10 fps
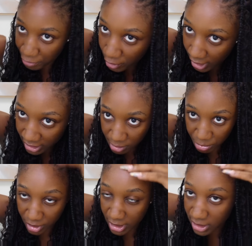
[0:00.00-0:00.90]
fulani
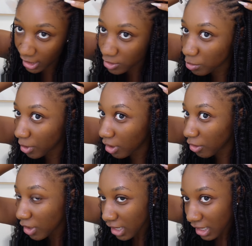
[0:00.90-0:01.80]
braids as
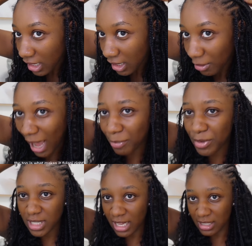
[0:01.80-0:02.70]
well ah
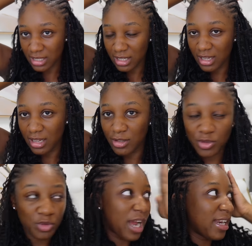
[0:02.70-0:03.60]
princess mm.
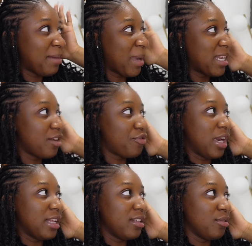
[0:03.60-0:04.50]
show her
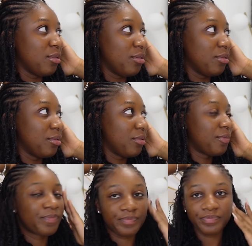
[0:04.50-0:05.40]
fulani no
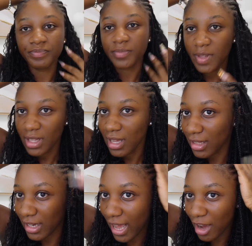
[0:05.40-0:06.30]
mm.
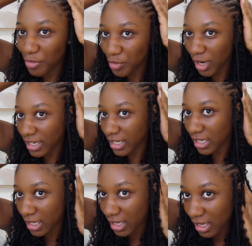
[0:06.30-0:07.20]
then i have
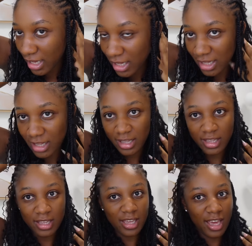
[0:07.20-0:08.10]
fulani
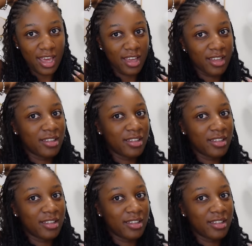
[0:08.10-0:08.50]
here